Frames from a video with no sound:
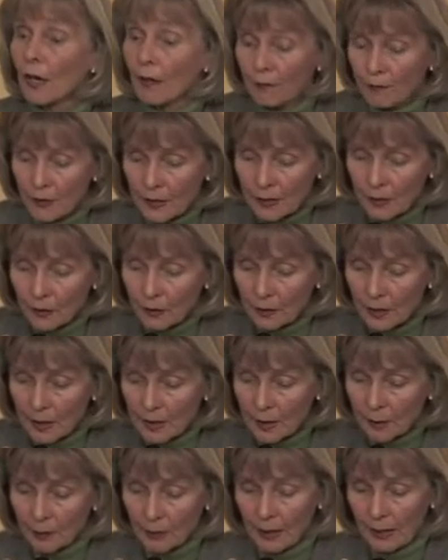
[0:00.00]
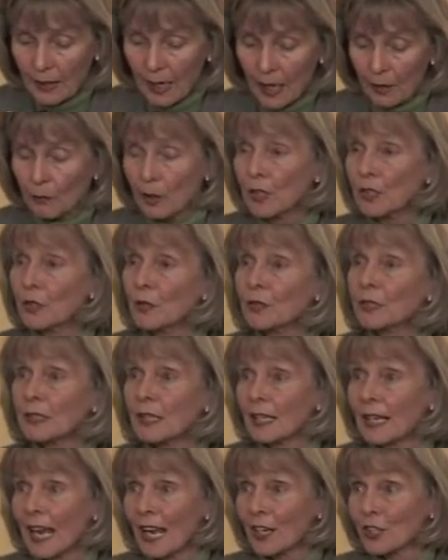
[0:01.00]
of fiscal discipline and reduce
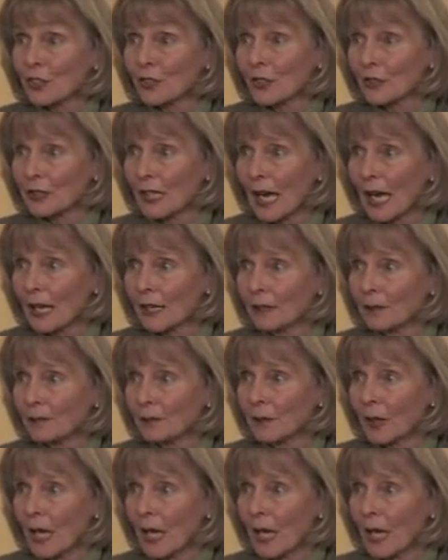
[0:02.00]
the national debt.